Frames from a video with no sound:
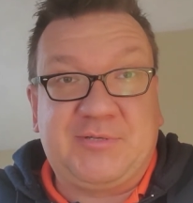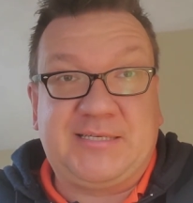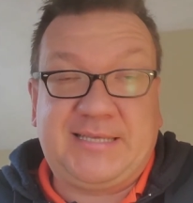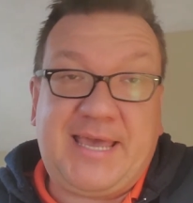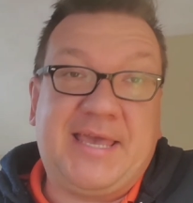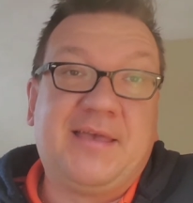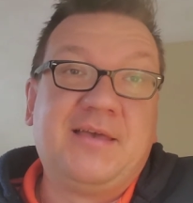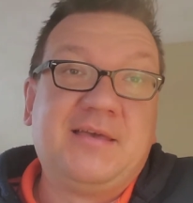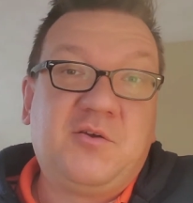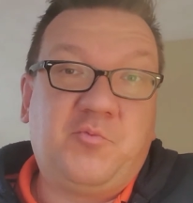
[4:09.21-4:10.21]
It says, hey,
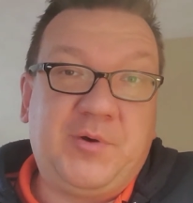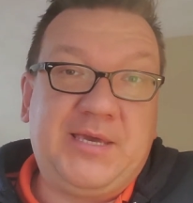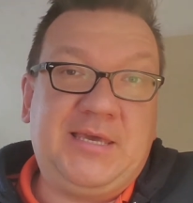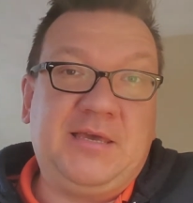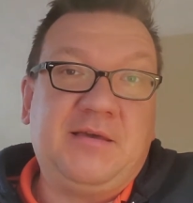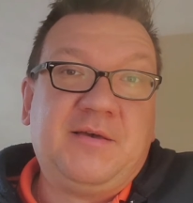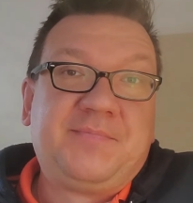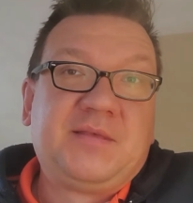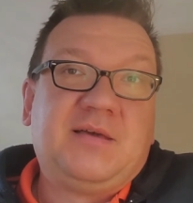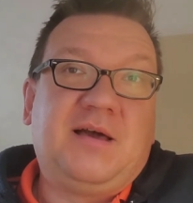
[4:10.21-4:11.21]
we
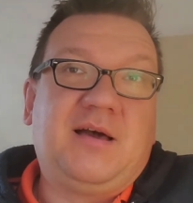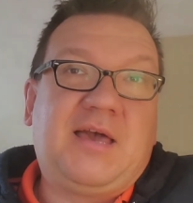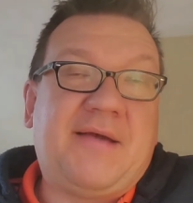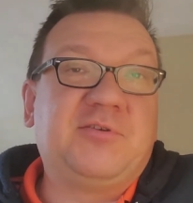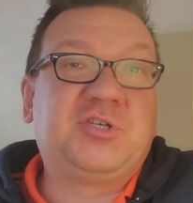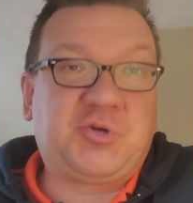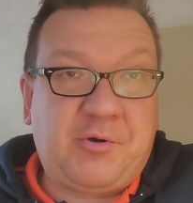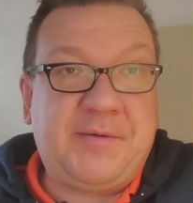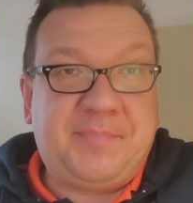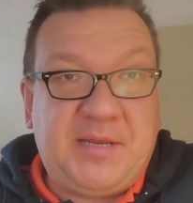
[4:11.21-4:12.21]
have a
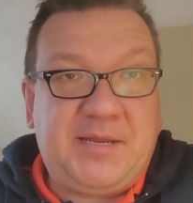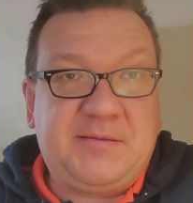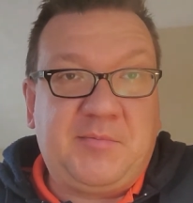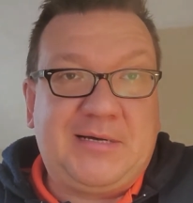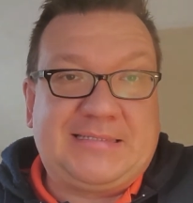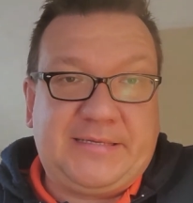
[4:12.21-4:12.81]
strong opinion about